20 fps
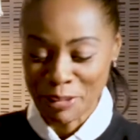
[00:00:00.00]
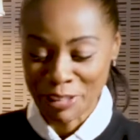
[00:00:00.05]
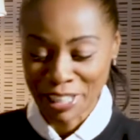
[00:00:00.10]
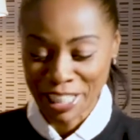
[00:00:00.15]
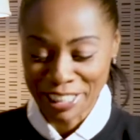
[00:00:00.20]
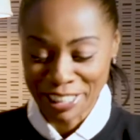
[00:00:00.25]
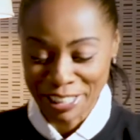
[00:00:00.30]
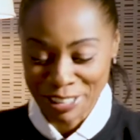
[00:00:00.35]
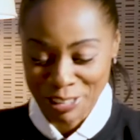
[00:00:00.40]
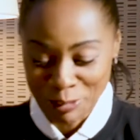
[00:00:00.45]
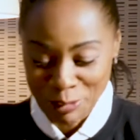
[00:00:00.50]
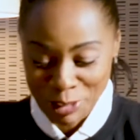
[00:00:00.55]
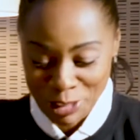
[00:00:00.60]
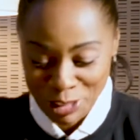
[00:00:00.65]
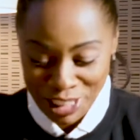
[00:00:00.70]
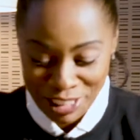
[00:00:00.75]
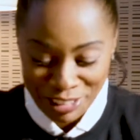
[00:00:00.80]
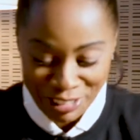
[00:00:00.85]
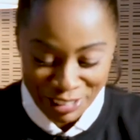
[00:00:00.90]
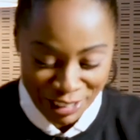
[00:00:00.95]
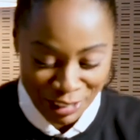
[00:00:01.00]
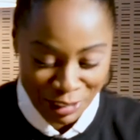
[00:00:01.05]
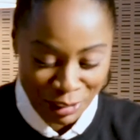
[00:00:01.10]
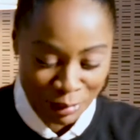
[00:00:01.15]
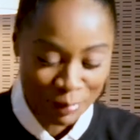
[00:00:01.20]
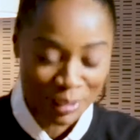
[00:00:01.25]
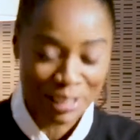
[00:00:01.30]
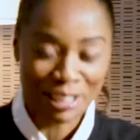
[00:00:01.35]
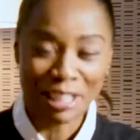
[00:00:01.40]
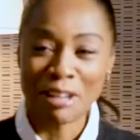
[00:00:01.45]
Okay, let's switch gears a little
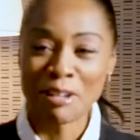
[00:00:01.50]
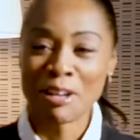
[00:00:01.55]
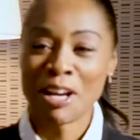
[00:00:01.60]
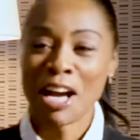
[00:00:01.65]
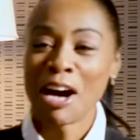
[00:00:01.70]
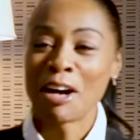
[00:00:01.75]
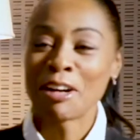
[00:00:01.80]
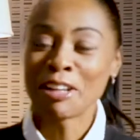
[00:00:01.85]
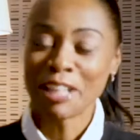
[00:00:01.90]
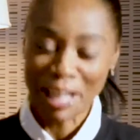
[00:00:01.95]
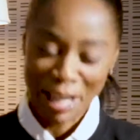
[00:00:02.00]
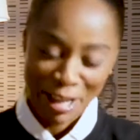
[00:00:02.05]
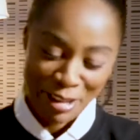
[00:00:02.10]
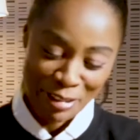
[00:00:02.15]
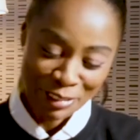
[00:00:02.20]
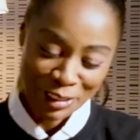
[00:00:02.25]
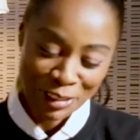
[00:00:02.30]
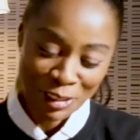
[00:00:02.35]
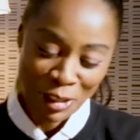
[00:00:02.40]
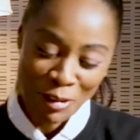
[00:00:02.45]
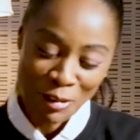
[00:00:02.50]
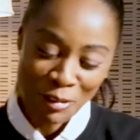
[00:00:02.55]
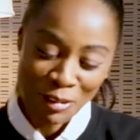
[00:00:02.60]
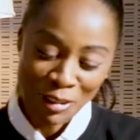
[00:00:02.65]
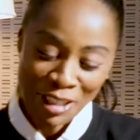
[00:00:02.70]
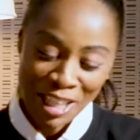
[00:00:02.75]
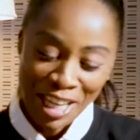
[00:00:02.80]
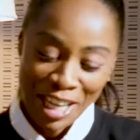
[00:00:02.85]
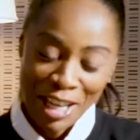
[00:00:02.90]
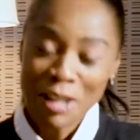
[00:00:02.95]
bit now. Okay,
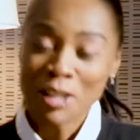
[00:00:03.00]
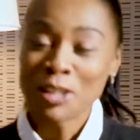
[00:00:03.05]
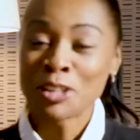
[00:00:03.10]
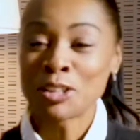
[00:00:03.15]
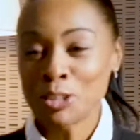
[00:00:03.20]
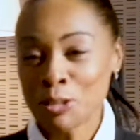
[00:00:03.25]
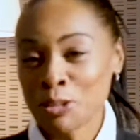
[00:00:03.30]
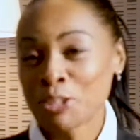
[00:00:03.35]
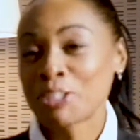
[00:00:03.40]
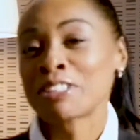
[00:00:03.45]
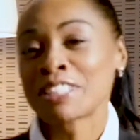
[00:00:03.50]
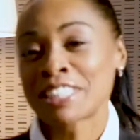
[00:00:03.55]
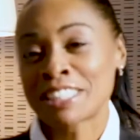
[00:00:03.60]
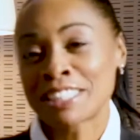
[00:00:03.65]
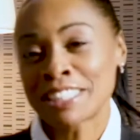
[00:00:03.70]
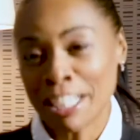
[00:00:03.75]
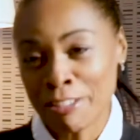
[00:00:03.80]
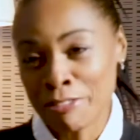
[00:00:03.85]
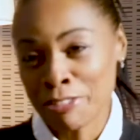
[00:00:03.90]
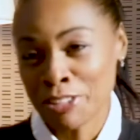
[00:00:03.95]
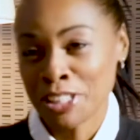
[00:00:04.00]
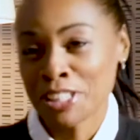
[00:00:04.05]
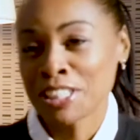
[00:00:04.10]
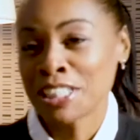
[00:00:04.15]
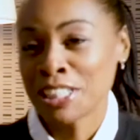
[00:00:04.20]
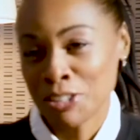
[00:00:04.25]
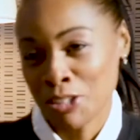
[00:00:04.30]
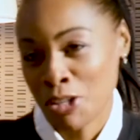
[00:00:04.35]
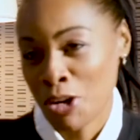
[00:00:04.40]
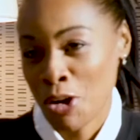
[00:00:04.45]
so you're
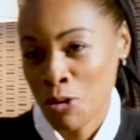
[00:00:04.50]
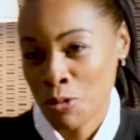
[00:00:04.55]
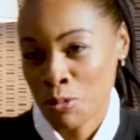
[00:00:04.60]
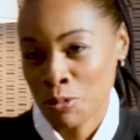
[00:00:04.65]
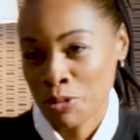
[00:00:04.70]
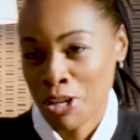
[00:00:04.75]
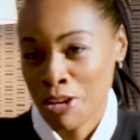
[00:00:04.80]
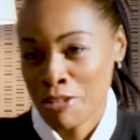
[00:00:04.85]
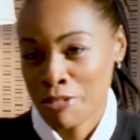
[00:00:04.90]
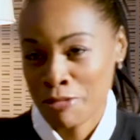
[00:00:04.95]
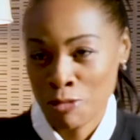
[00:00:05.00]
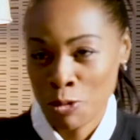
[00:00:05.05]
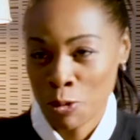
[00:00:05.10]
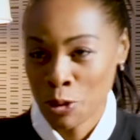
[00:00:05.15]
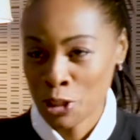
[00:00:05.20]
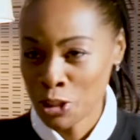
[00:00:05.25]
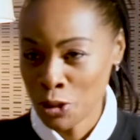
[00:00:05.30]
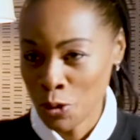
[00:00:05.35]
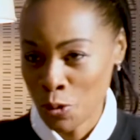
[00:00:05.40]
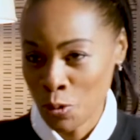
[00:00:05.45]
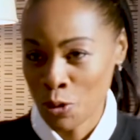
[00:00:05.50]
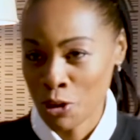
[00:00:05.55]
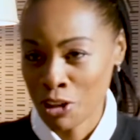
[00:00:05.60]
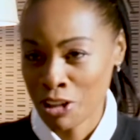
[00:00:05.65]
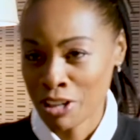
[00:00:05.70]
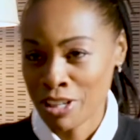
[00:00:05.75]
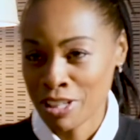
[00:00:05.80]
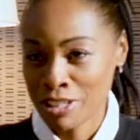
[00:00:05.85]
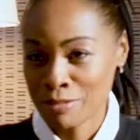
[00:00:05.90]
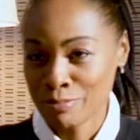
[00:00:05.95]
definitely known for
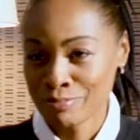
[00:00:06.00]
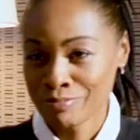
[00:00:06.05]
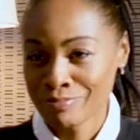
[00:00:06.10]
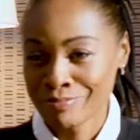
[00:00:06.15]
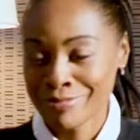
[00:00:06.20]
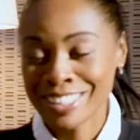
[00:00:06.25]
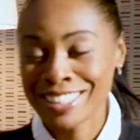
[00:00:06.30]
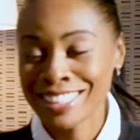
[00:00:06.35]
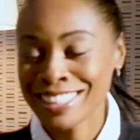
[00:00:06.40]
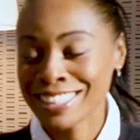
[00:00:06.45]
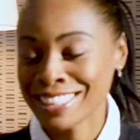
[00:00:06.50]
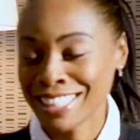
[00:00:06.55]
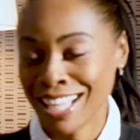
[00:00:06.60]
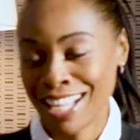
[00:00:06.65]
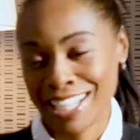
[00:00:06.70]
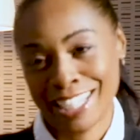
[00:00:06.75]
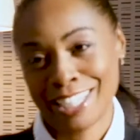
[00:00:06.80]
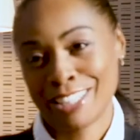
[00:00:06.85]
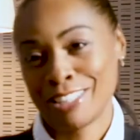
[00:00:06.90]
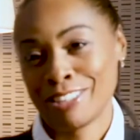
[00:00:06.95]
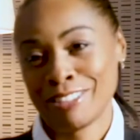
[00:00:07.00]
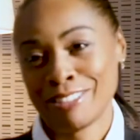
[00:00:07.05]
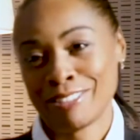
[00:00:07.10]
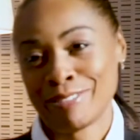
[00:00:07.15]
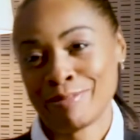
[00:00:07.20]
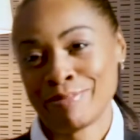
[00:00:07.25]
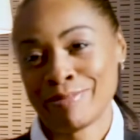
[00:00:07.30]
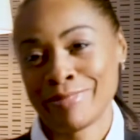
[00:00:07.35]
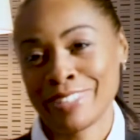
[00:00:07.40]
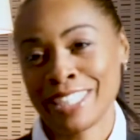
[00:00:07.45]
your style
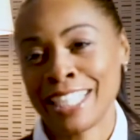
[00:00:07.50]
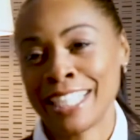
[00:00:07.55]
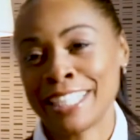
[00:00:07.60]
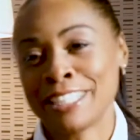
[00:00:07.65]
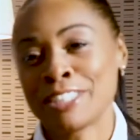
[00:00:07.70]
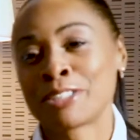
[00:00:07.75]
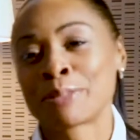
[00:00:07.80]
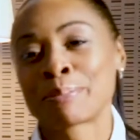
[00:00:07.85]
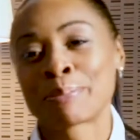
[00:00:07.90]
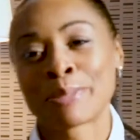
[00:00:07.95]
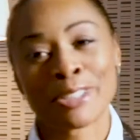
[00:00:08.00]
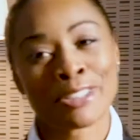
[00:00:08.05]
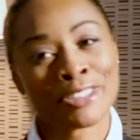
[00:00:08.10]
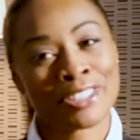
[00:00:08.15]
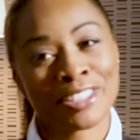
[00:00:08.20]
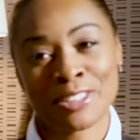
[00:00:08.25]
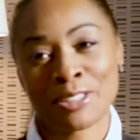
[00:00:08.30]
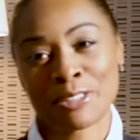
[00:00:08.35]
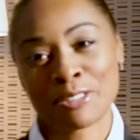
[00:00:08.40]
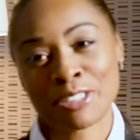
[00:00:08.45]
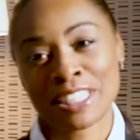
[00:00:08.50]
and your personal